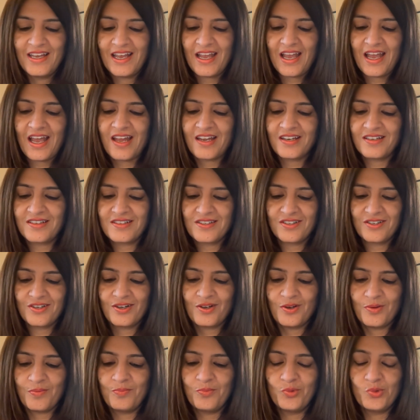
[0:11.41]
and
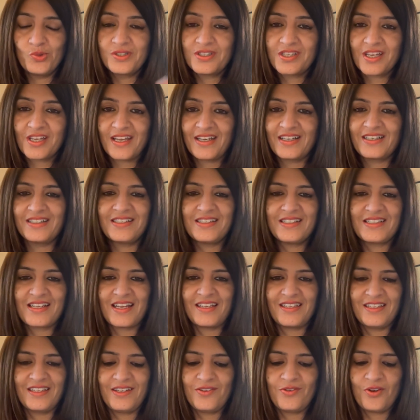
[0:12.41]
moon cycles,
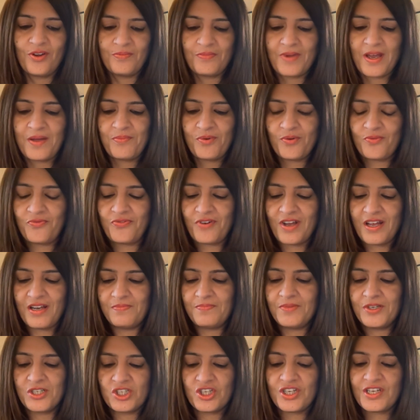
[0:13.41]
I think, on my profile
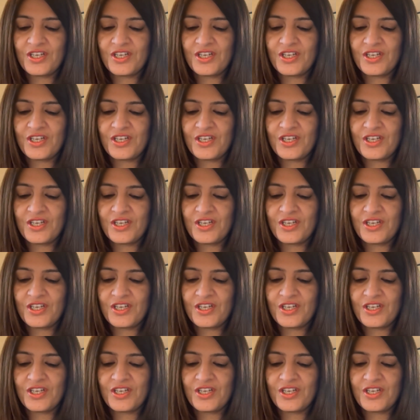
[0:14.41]
picture.